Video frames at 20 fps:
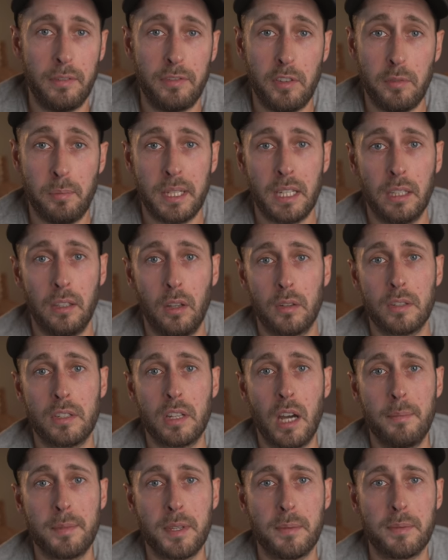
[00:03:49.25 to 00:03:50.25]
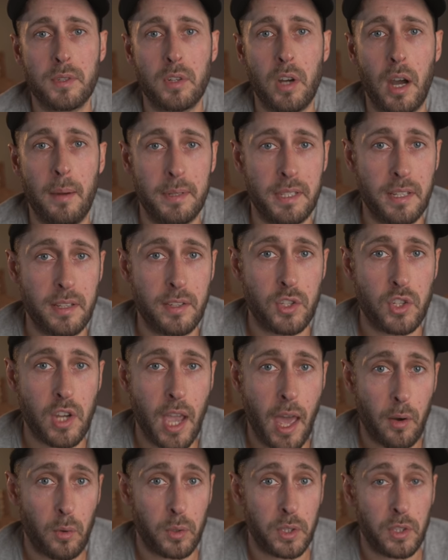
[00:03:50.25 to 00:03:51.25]
If you've been a long time subscriber to this
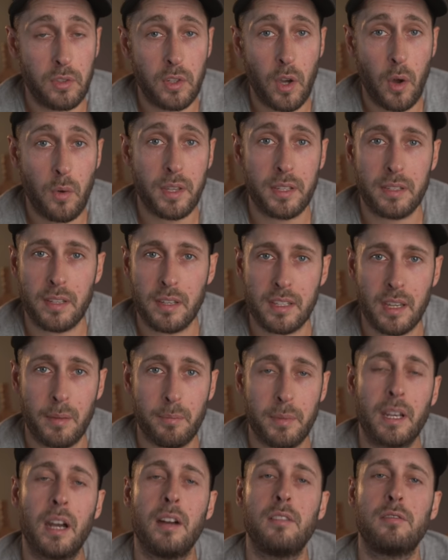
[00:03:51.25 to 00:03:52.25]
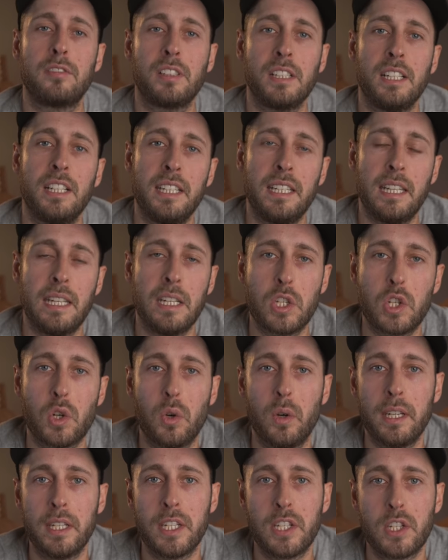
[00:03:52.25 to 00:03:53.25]
channel, you know this is something I really
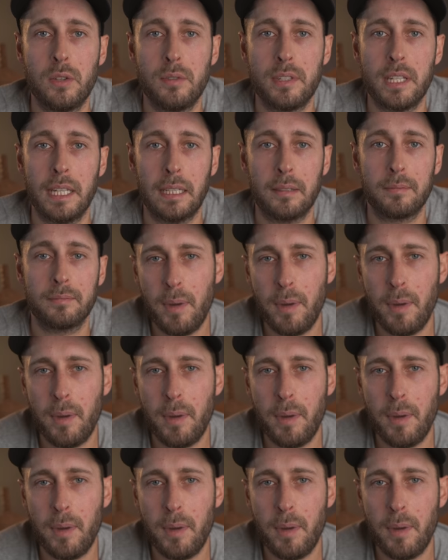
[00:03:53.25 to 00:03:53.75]
enjoy shooting.